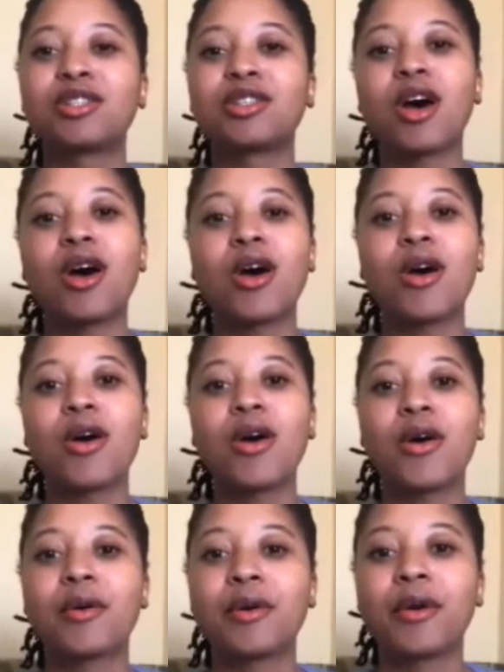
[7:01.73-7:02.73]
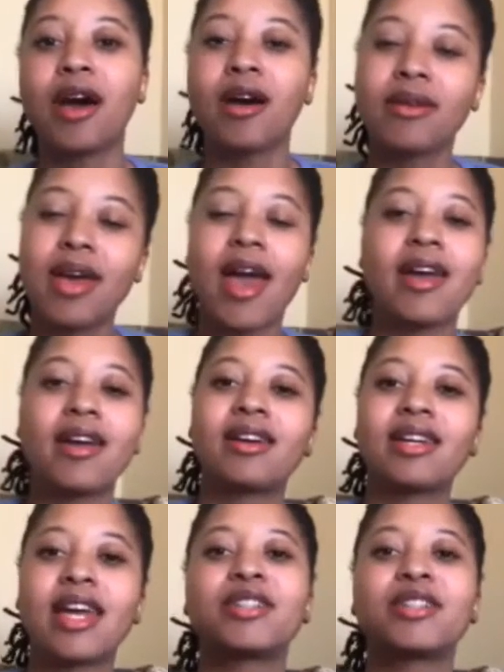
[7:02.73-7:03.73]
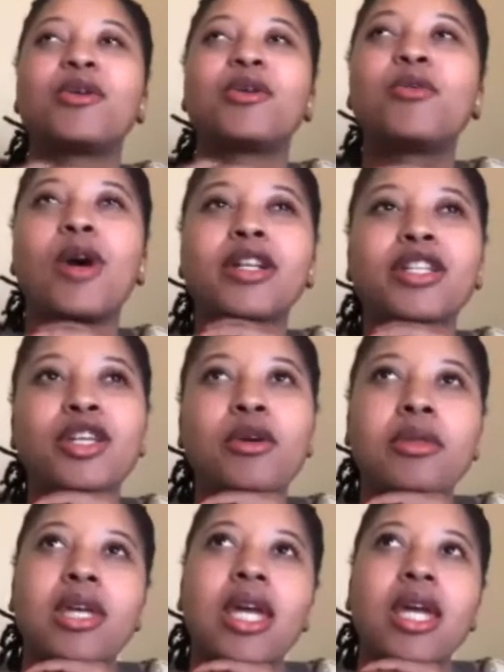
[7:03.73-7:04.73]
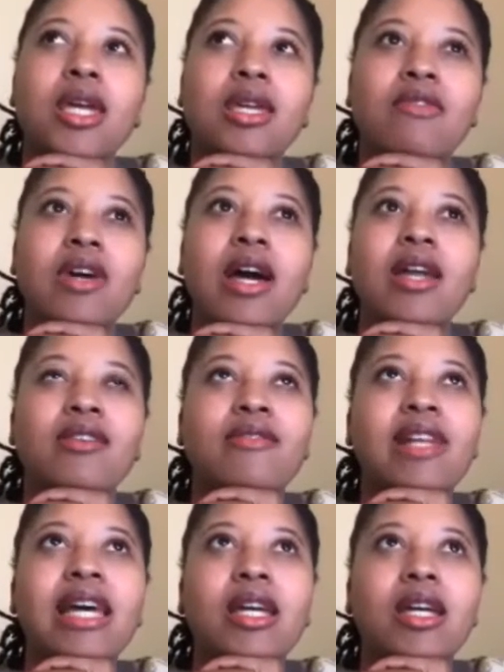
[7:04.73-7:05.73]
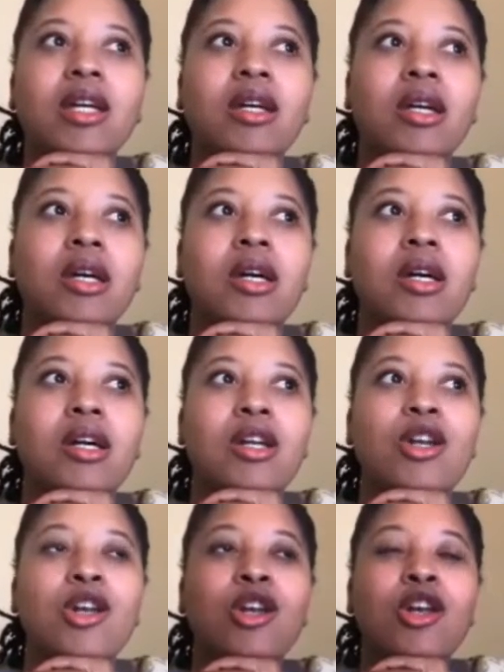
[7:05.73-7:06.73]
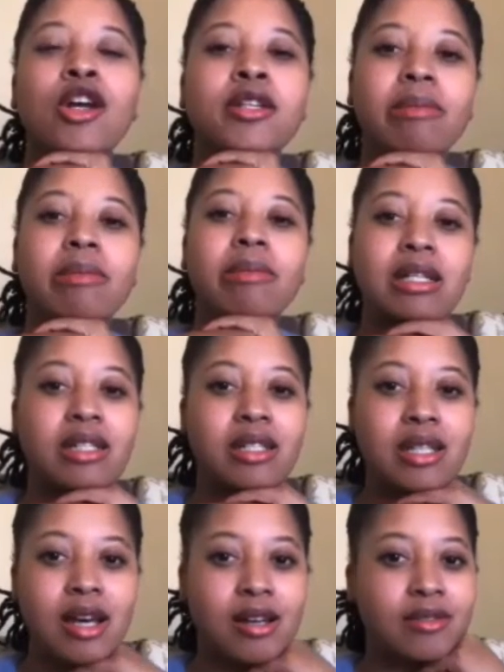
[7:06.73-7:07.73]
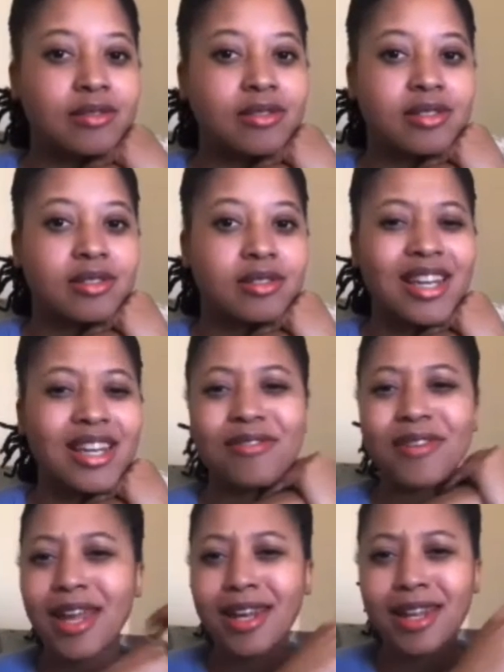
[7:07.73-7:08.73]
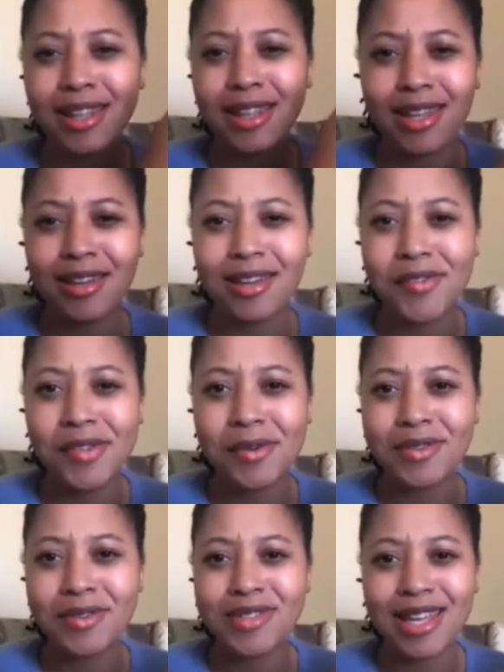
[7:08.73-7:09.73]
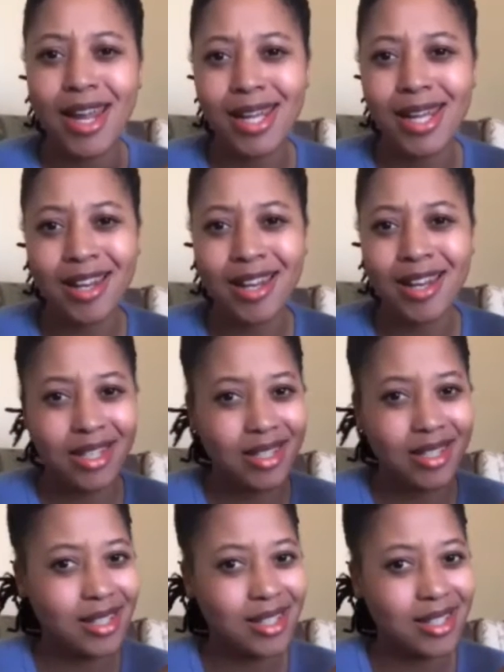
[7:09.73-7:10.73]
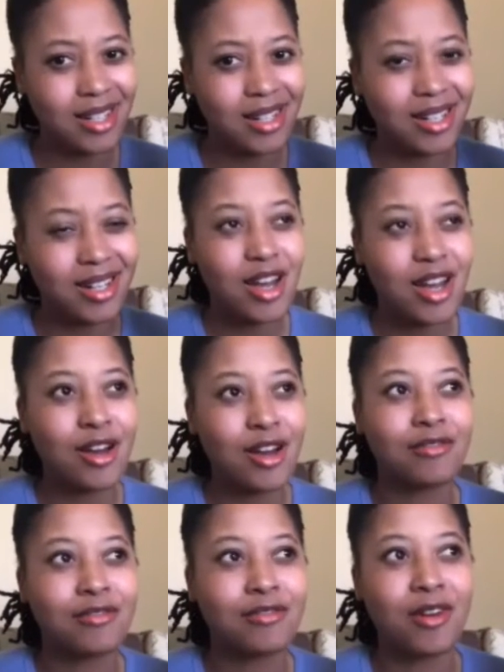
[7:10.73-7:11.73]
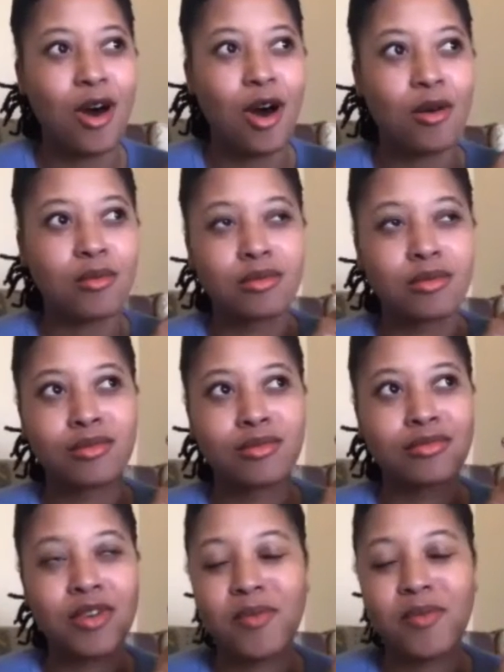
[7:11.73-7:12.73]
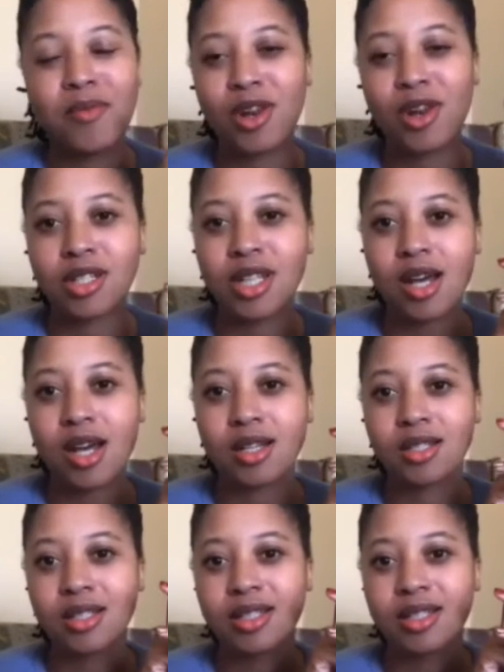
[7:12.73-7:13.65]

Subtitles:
So, okay. So what do you think you kind of like learned about yourself? If anything, if there was like any kind of lesson from the lockdown?